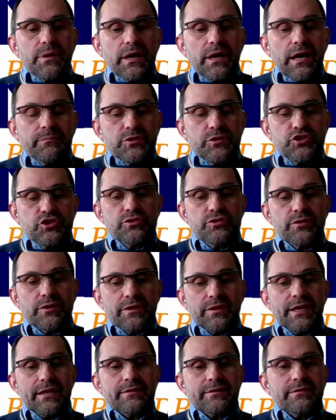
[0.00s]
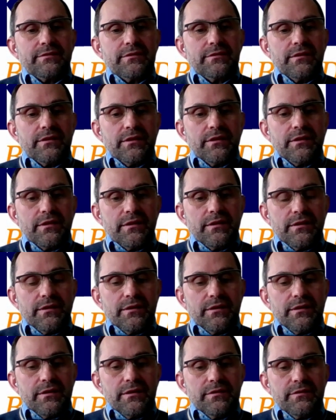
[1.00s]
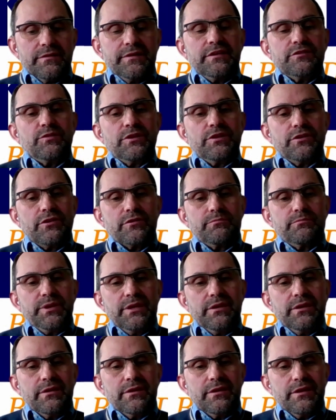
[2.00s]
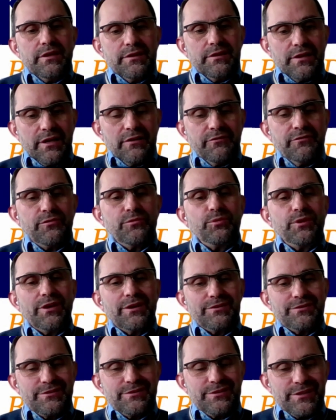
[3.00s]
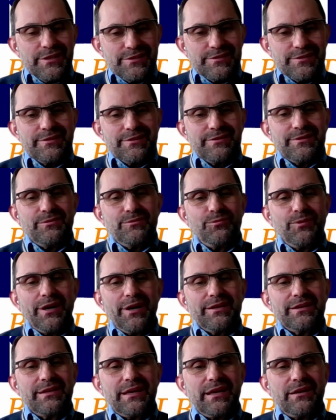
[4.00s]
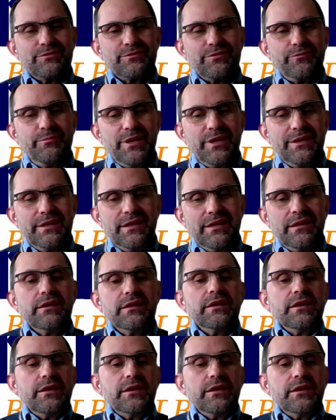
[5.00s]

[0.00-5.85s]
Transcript: I'm sure that this will not be enough. We are just one out of many,